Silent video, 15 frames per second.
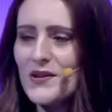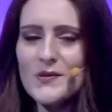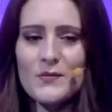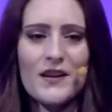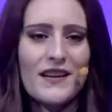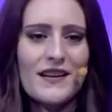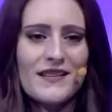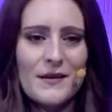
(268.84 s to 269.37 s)
all
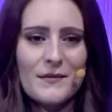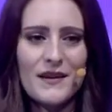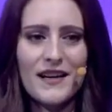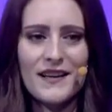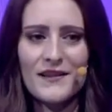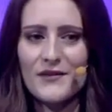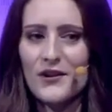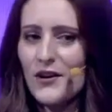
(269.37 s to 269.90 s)
spreading some
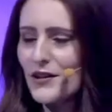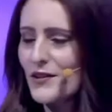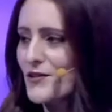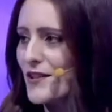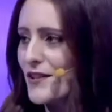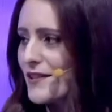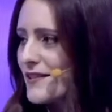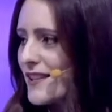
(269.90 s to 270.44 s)
kind of
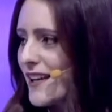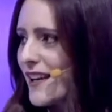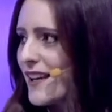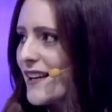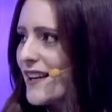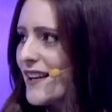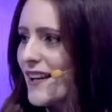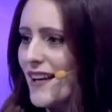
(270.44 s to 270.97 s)
knowledge here
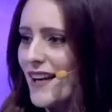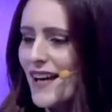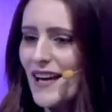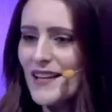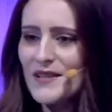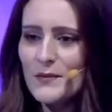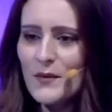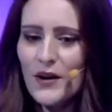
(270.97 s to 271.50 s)
today
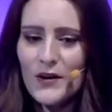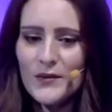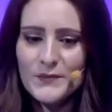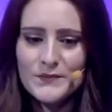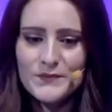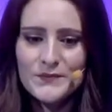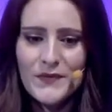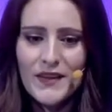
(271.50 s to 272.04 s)
and tomorrow.
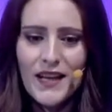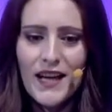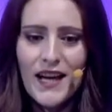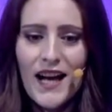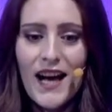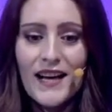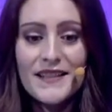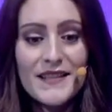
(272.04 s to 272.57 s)

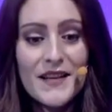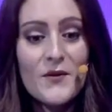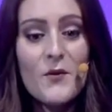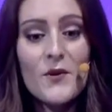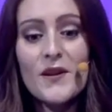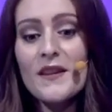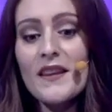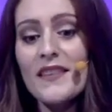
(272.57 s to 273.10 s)
I'd say
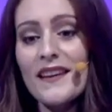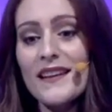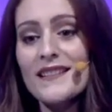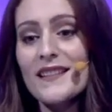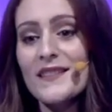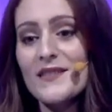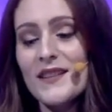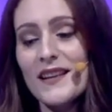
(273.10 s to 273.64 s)
one of the
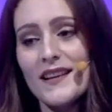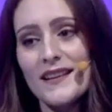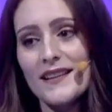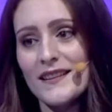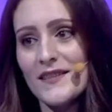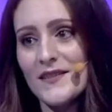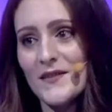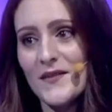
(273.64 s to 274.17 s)
things that's
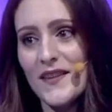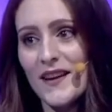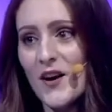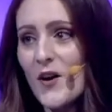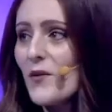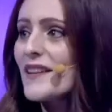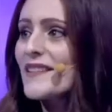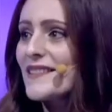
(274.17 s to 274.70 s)
that
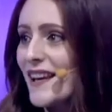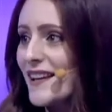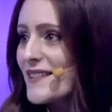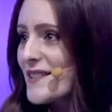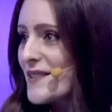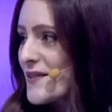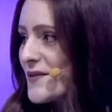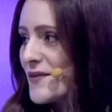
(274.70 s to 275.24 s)
always
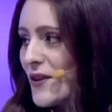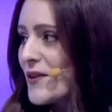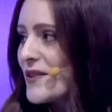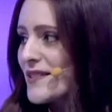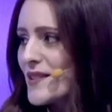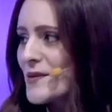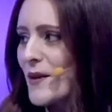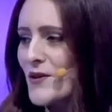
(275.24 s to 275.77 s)
gets
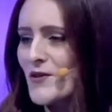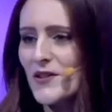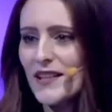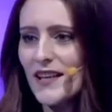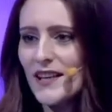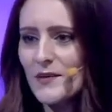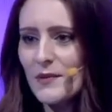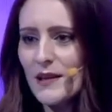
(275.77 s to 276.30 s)
folks,
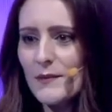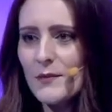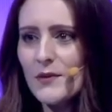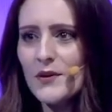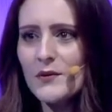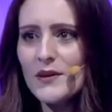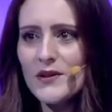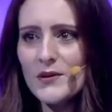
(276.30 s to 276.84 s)
especially young
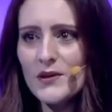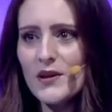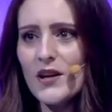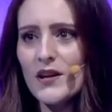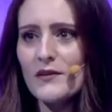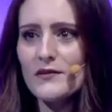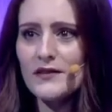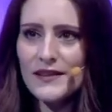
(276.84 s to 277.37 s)
people, we do a
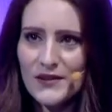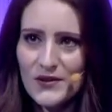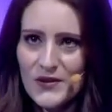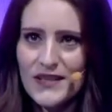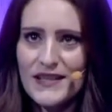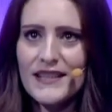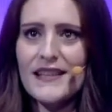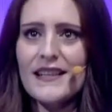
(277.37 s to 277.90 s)
lot of
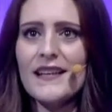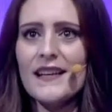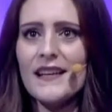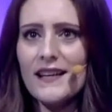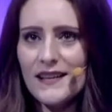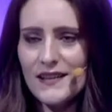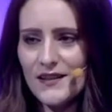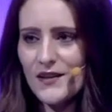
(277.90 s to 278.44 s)
literacy
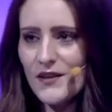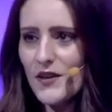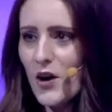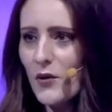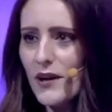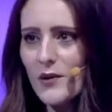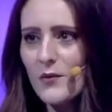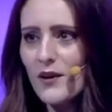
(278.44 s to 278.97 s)

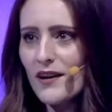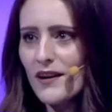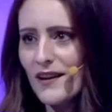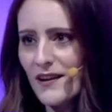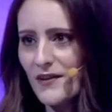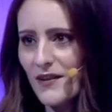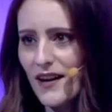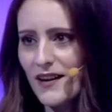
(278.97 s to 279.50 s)
knowing
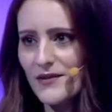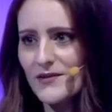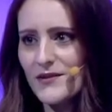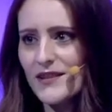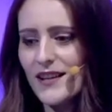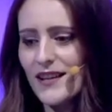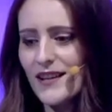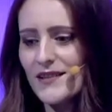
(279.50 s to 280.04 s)
work
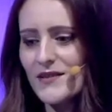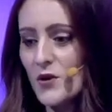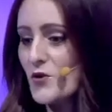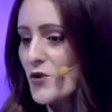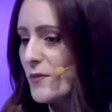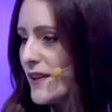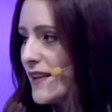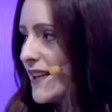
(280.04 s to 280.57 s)
around
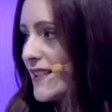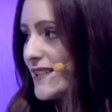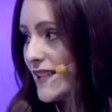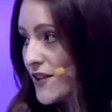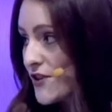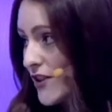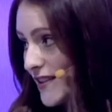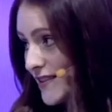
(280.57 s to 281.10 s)
social media
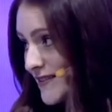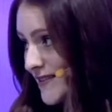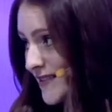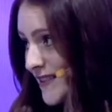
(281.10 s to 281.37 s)
addiction.